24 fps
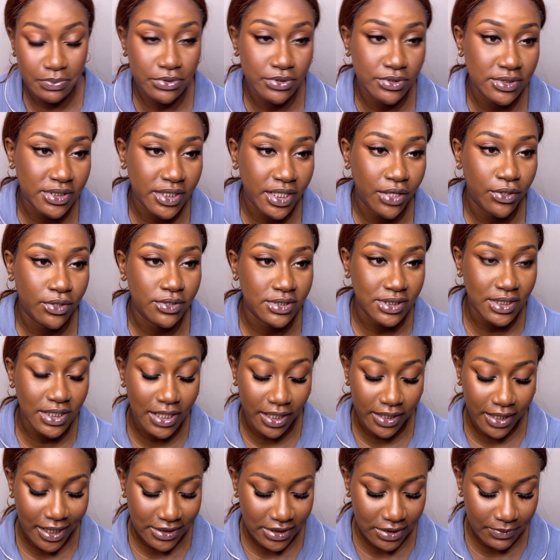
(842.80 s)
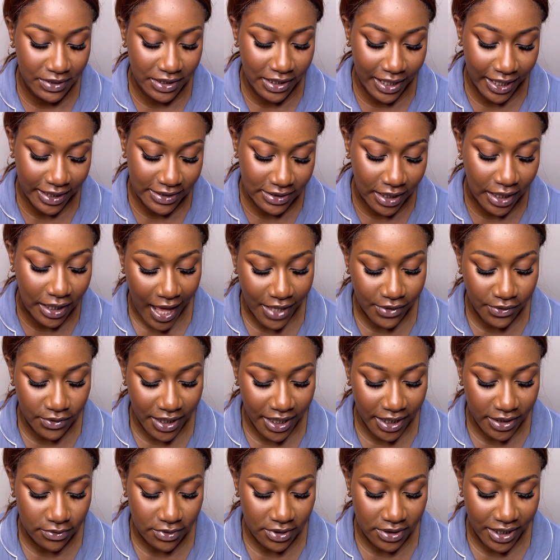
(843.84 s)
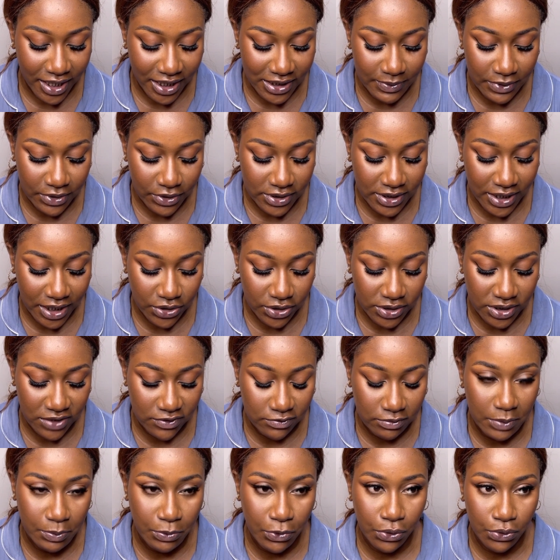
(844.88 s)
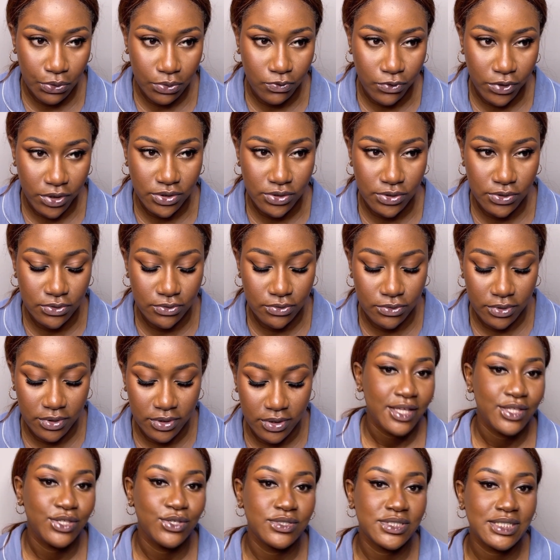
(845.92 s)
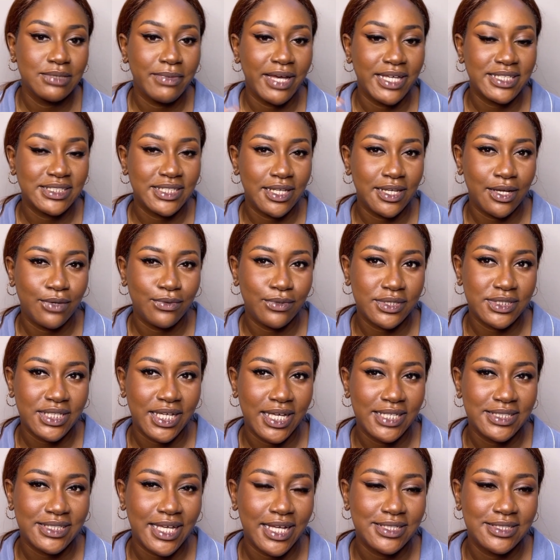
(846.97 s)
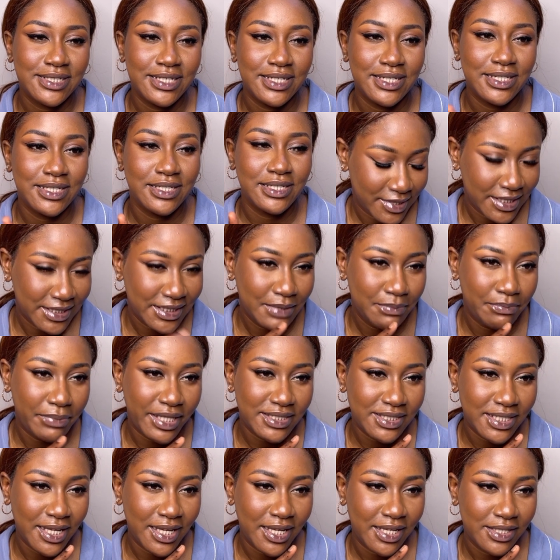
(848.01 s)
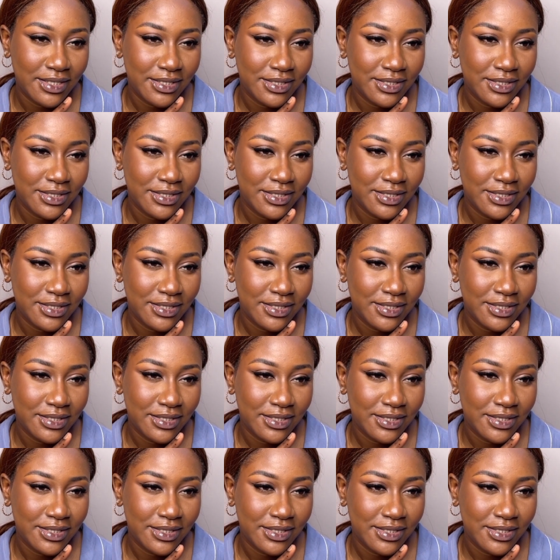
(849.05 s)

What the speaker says: use a concealer that's a bit lighter. I don't like doing that because that just gives me more homework to do. Using micellar water is it better?